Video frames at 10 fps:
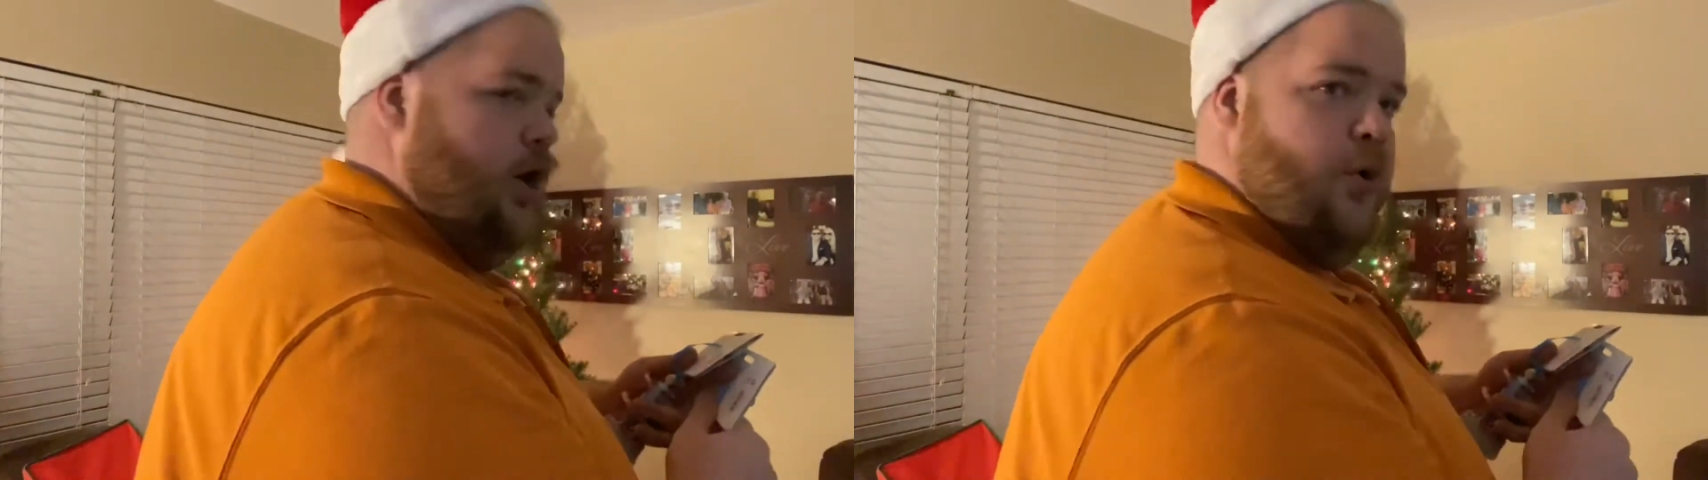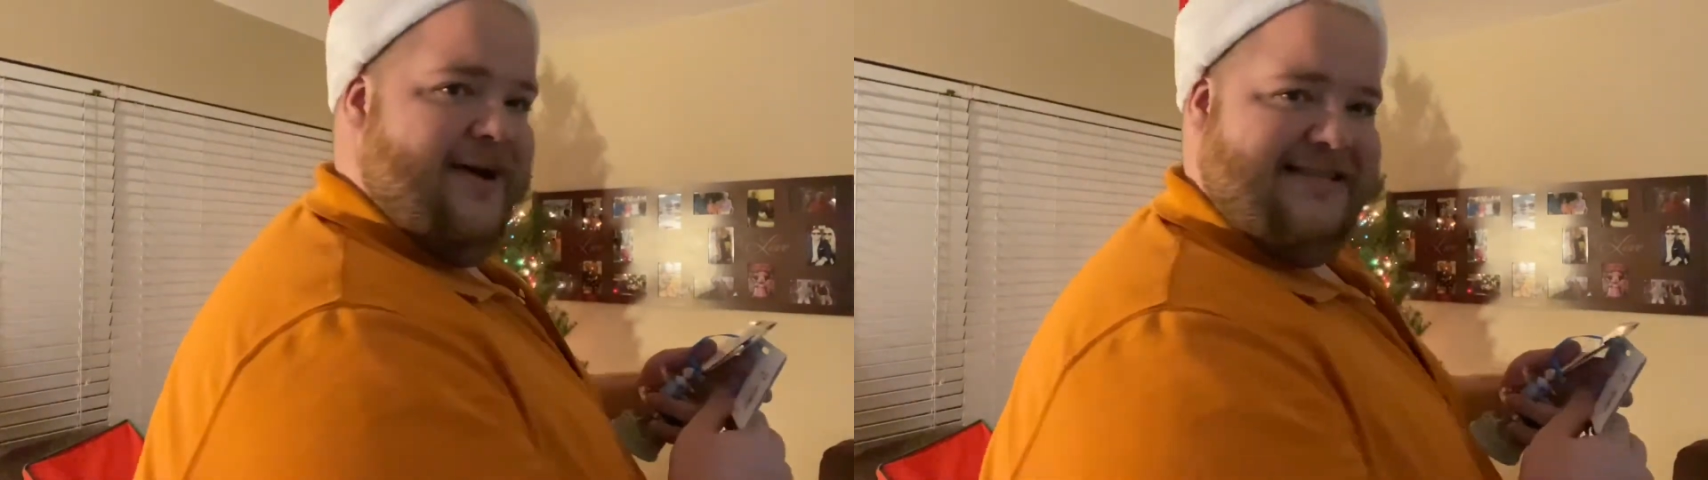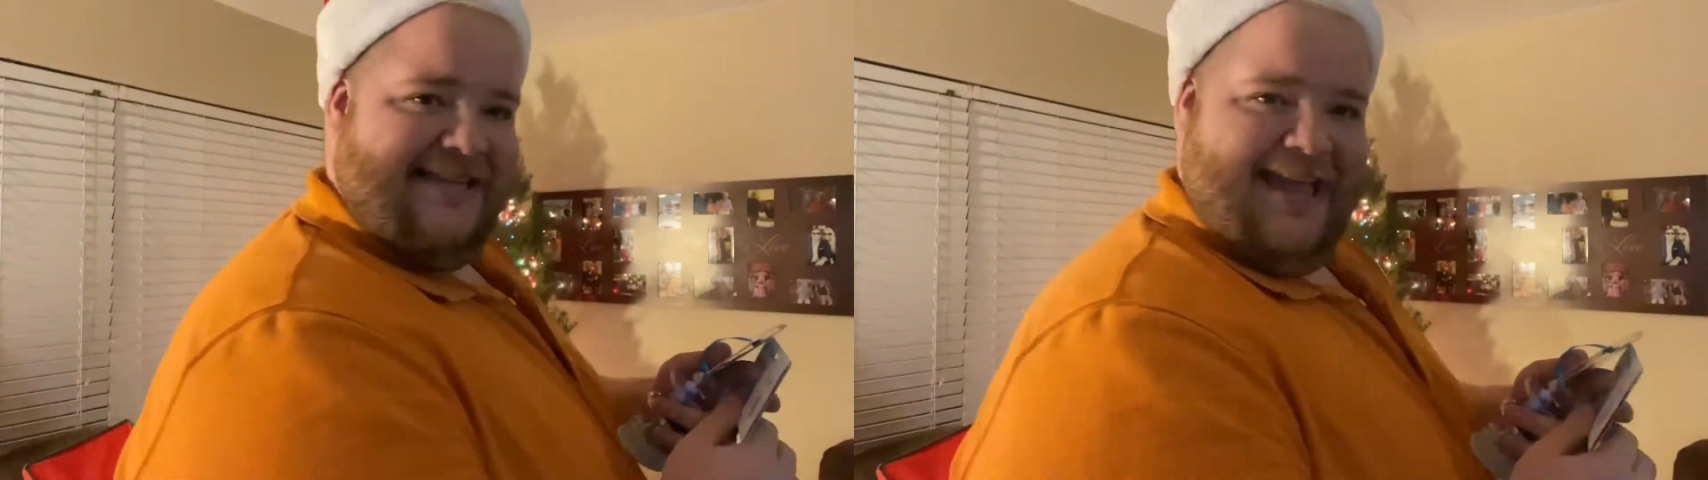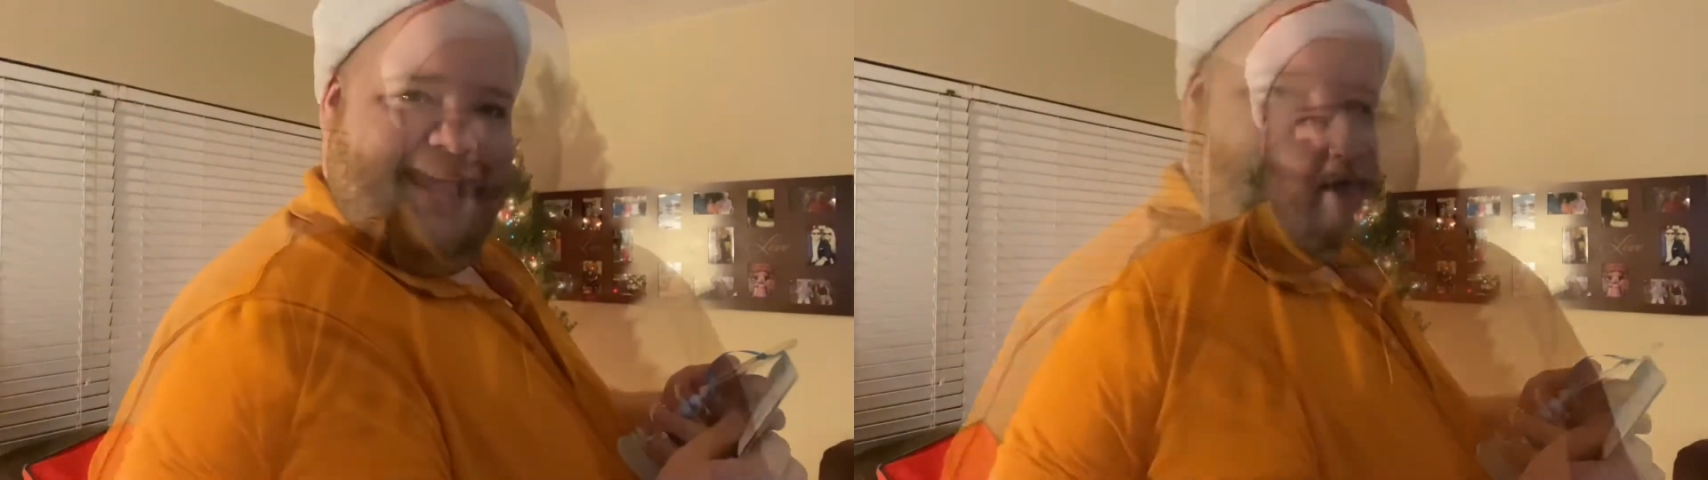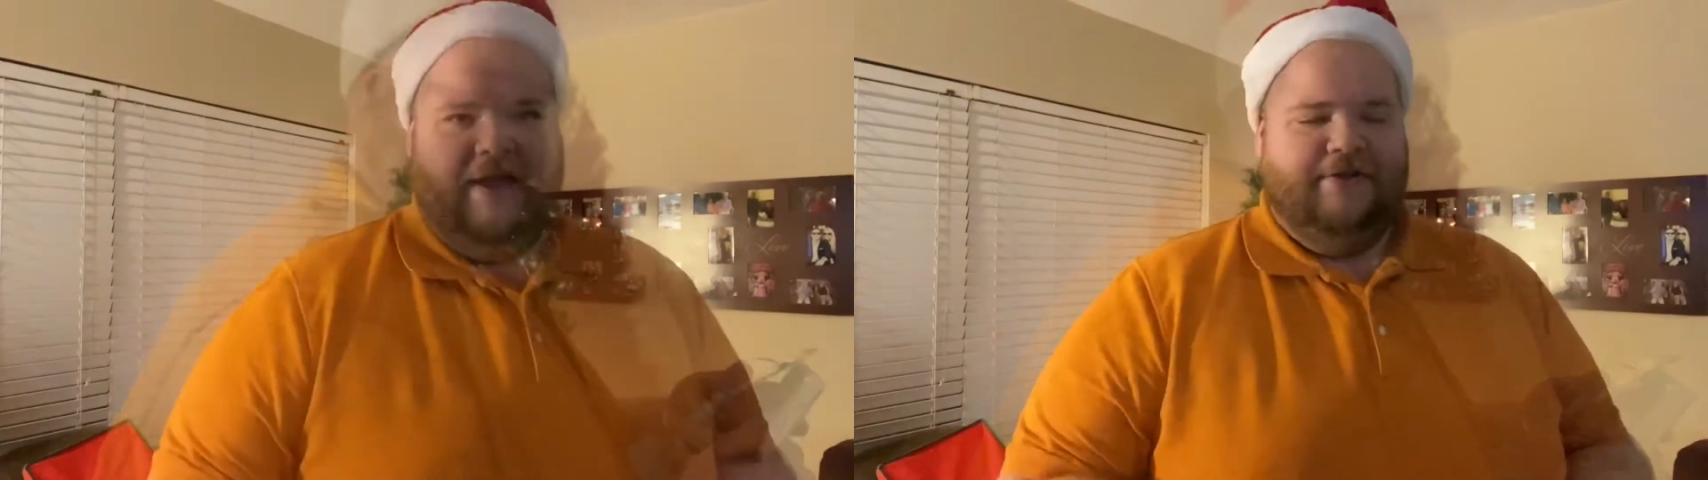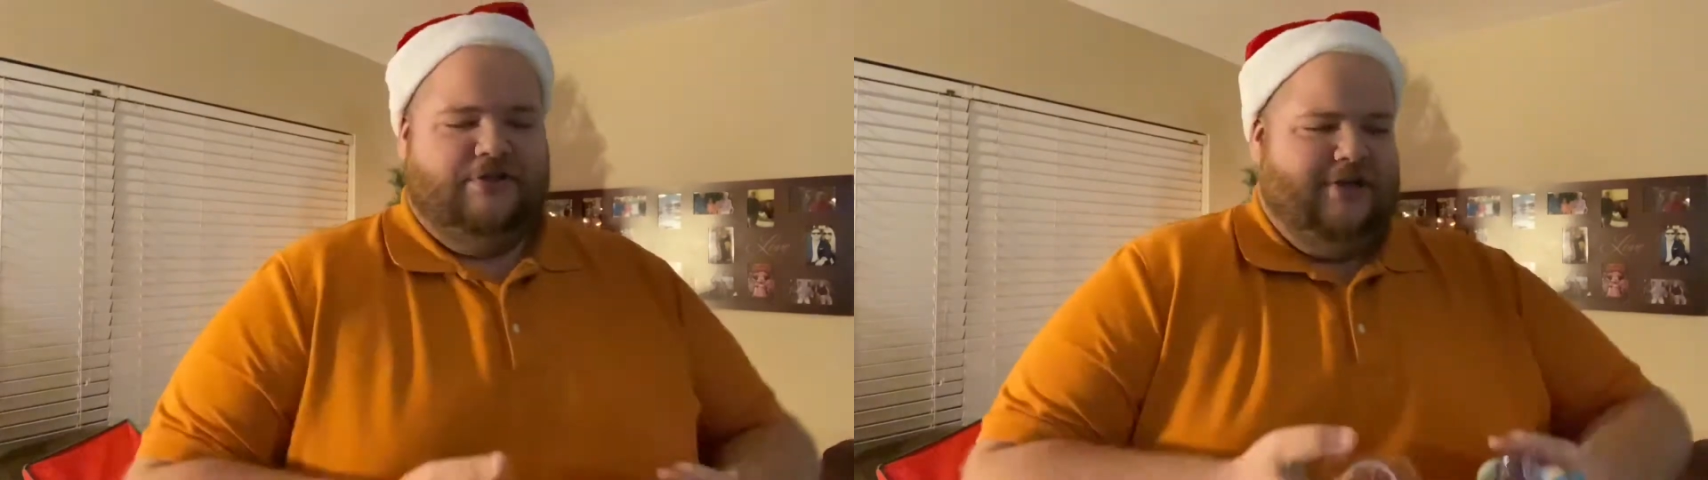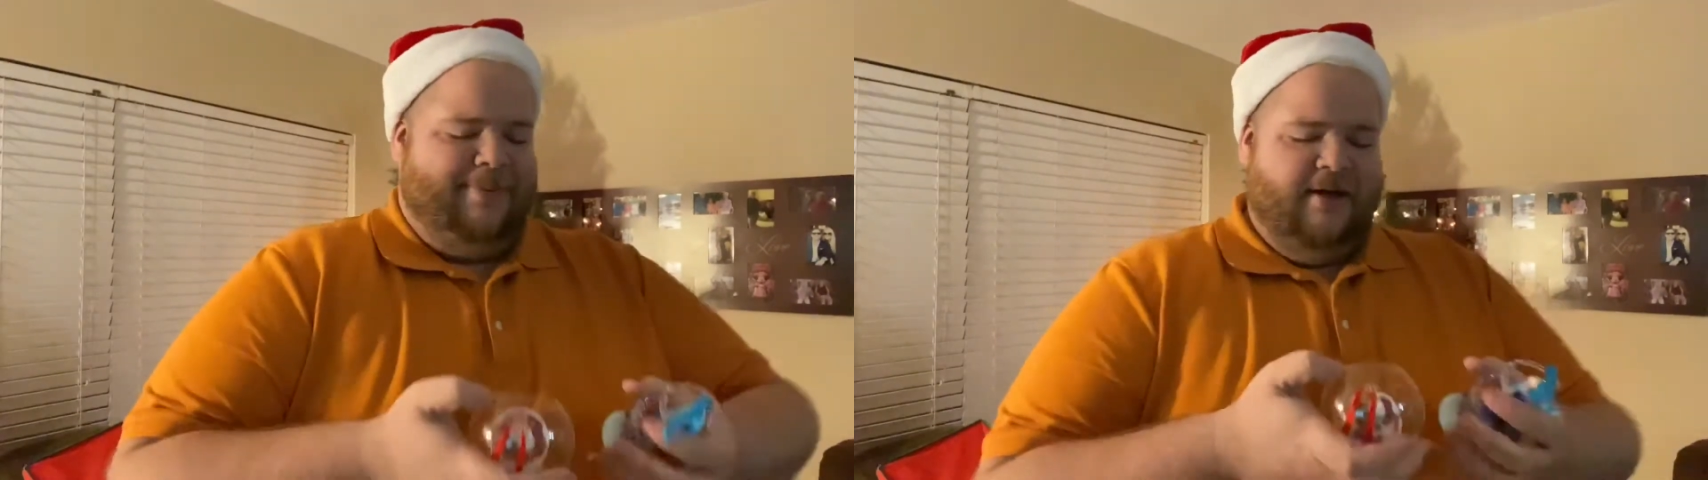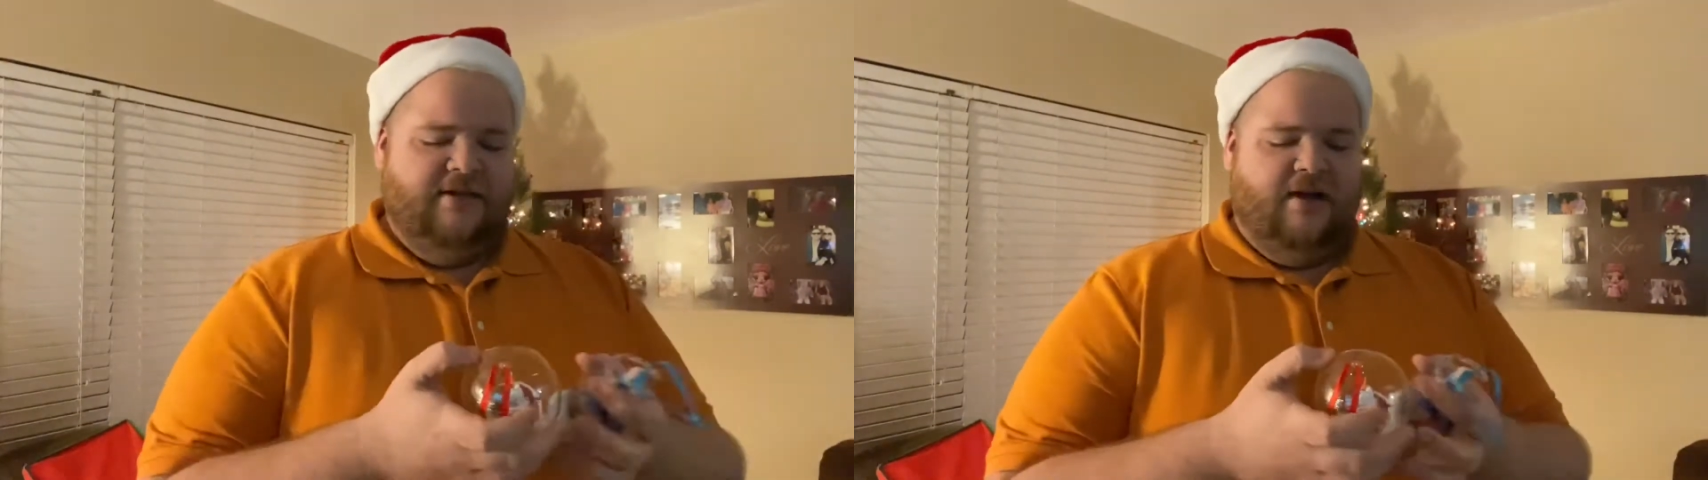One second. Okay, so I
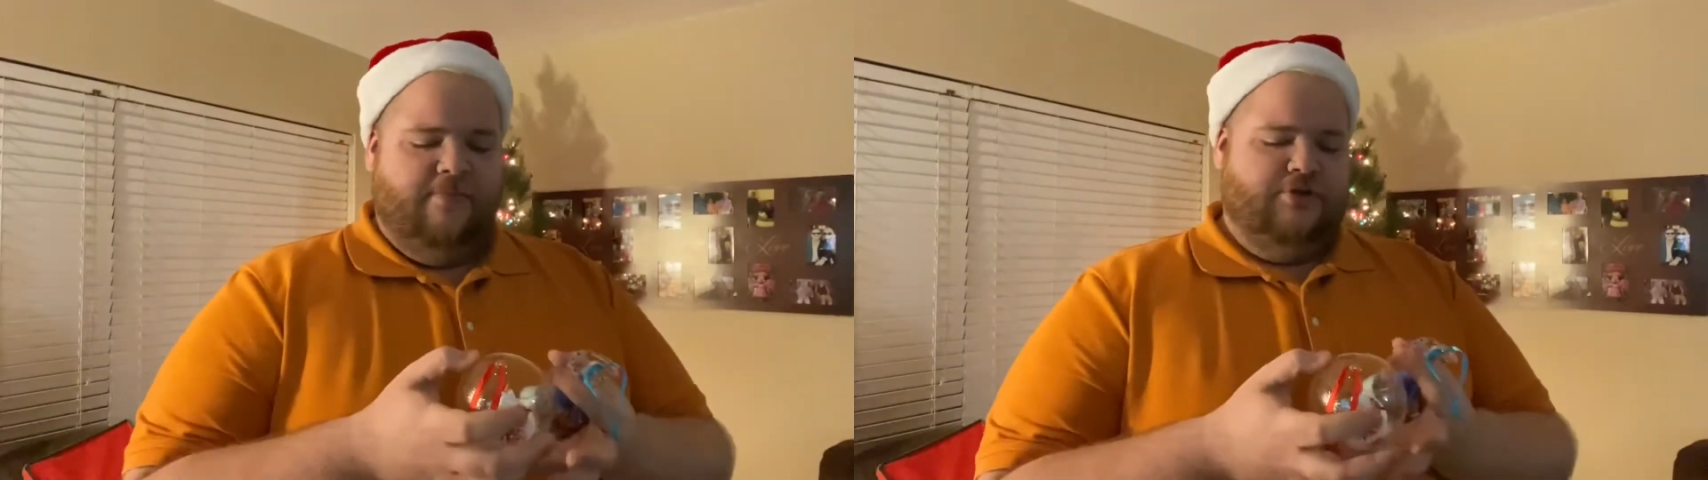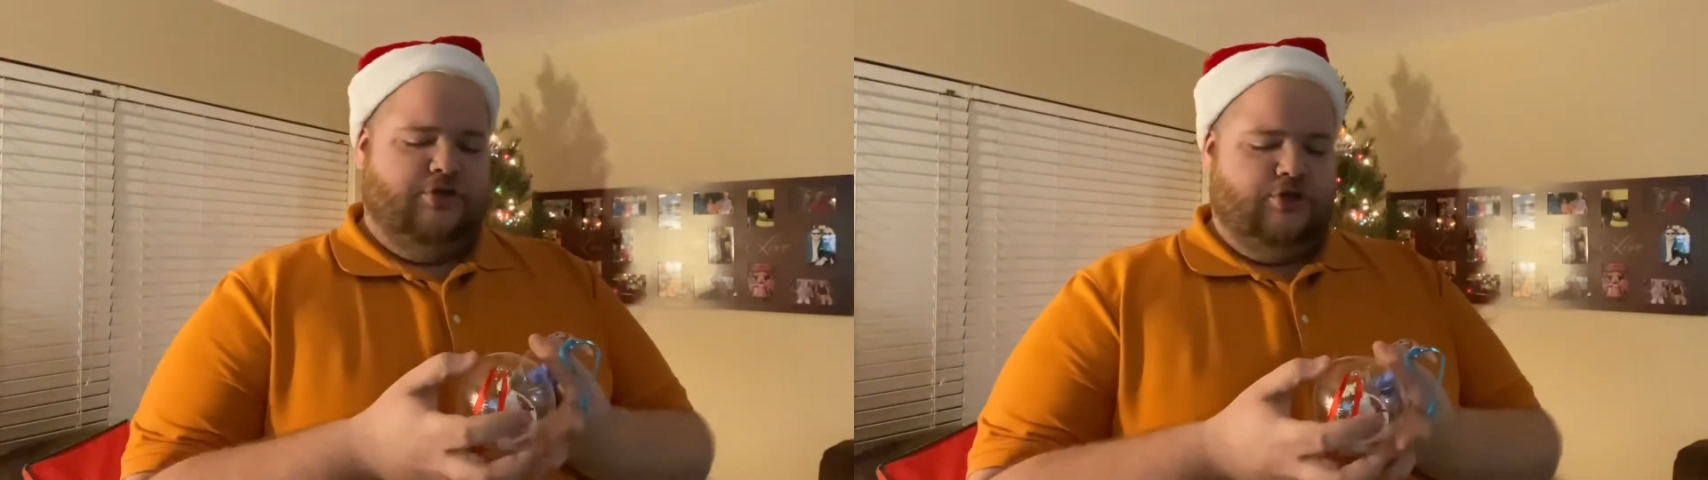picked up